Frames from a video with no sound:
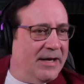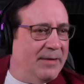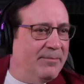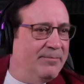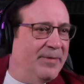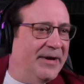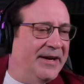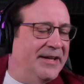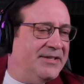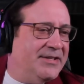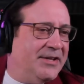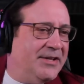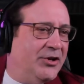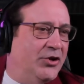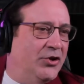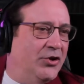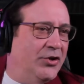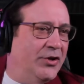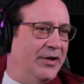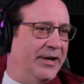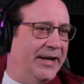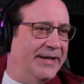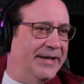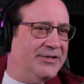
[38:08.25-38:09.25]
But it's a
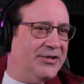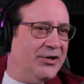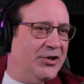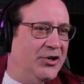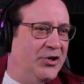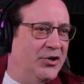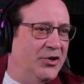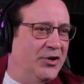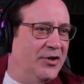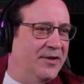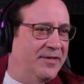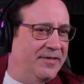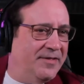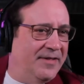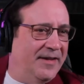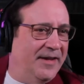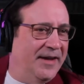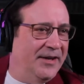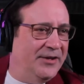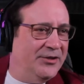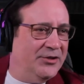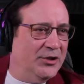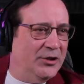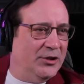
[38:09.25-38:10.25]
good it's a good
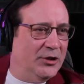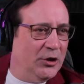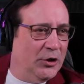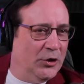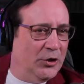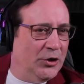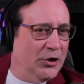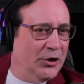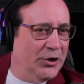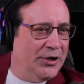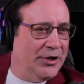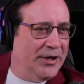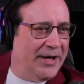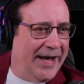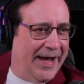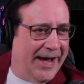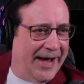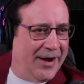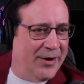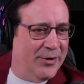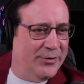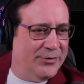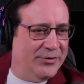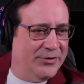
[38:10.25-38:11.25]
thing to learn
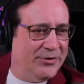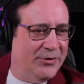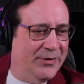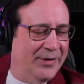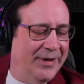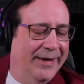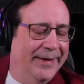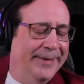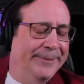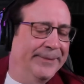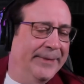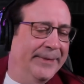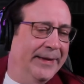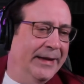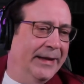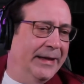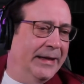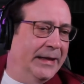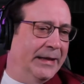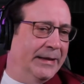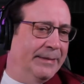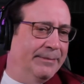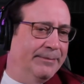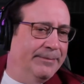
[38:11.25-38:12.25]
how to
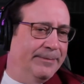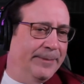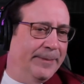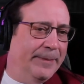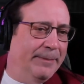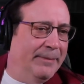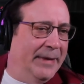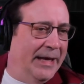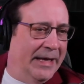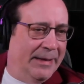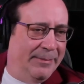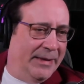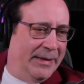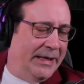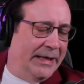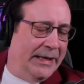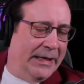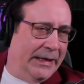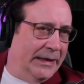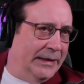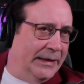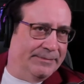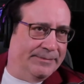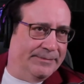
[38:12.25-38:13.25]
maybe
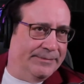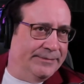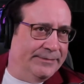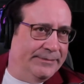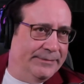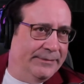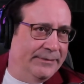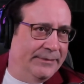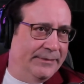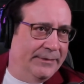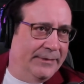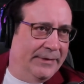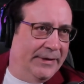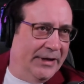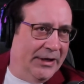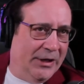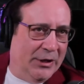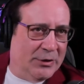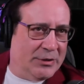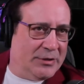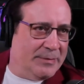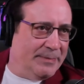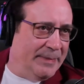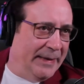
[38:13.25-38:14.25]
um you
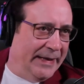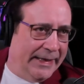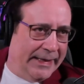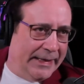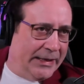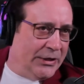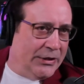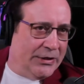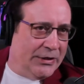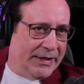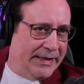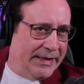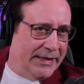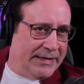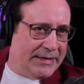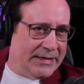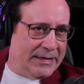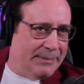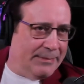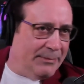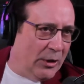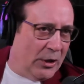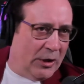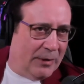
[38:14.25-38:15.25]
know, spinning cookies in
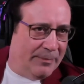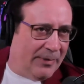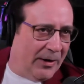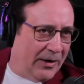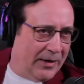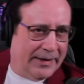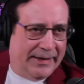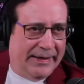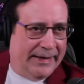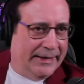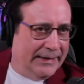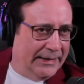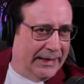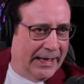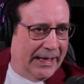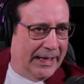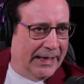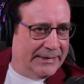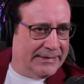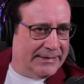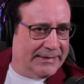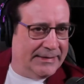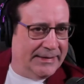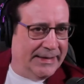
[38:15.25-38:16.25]
the mall parking
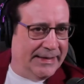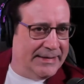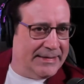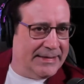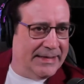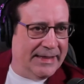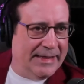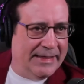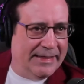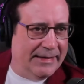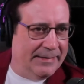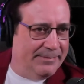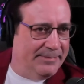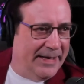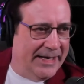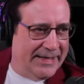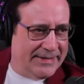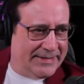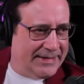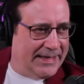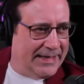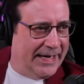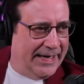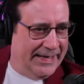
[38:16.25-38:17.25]
lot mm -hmm. isn't the
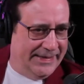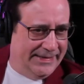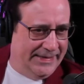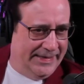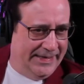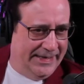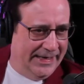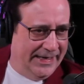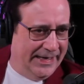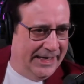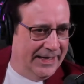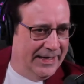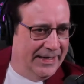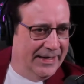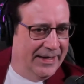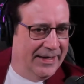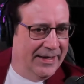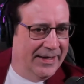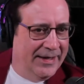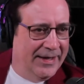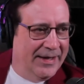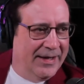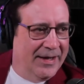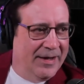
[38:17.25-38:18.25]
best idea.
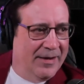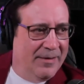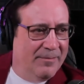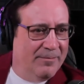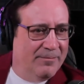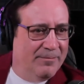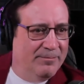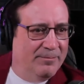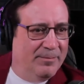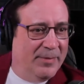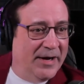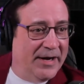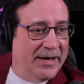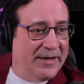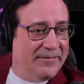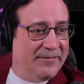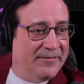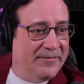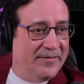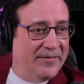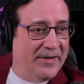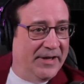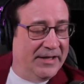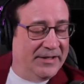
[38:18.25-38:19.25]
Right. But
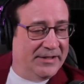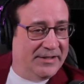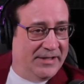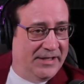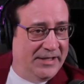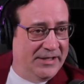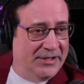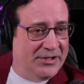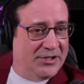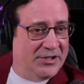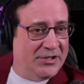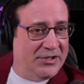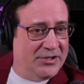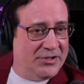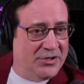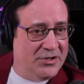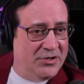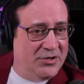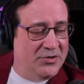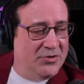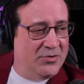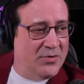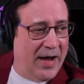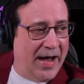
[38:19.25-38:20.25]
if it teaches
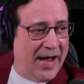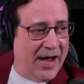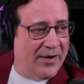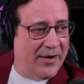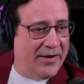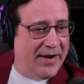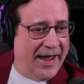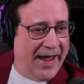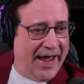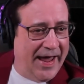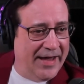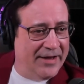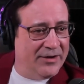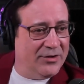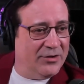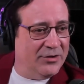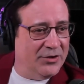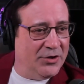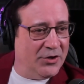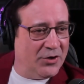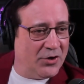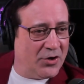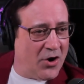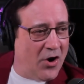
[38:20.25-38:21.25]
you how to handle
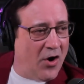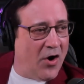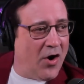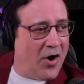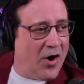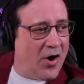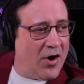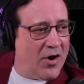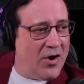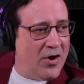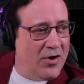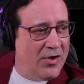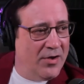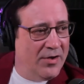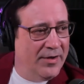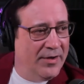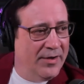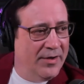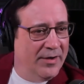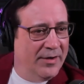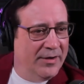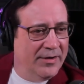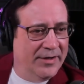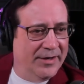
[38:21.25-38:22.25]
your car, mm
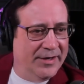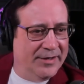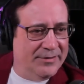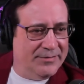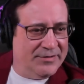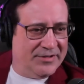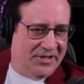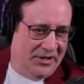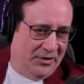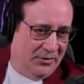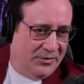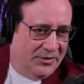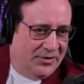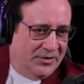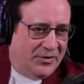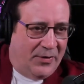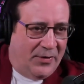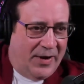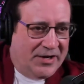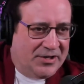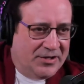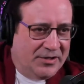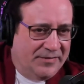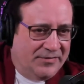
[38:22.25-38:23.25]
-hmm. you know, steer in the
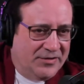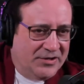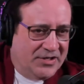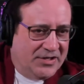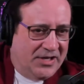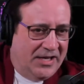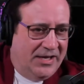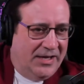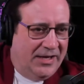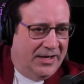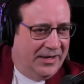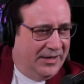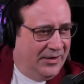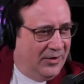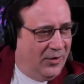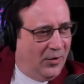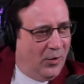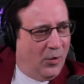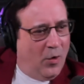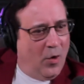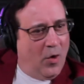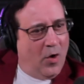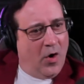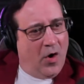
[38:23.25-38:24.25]
direction of the skid
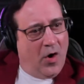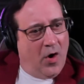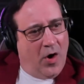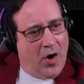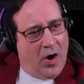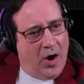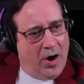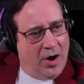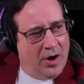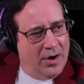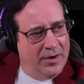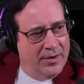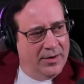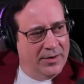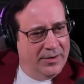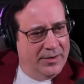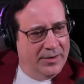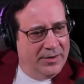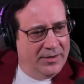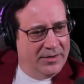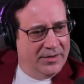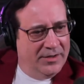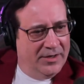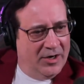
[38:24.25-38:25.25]
or,
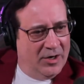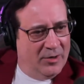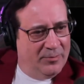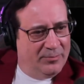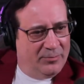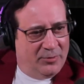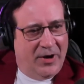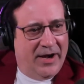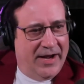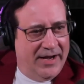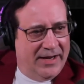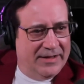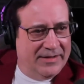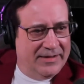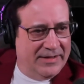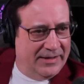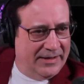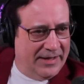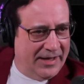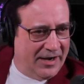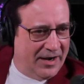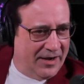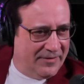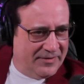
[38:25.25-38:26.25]
you know, brake and then
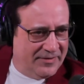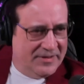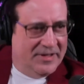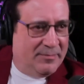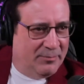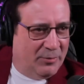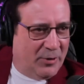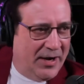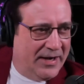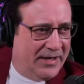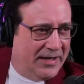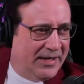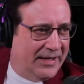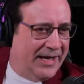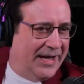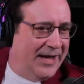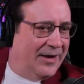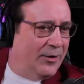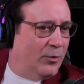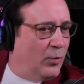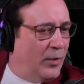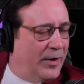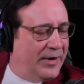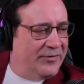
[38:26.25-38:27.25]
let off and then brake
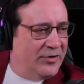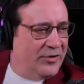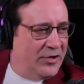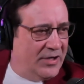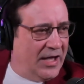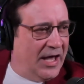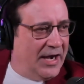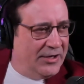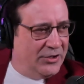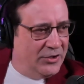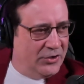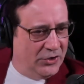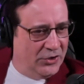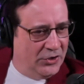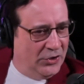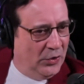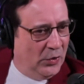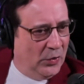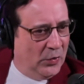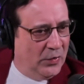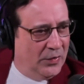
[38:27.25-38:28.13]
again or whatever you got to do.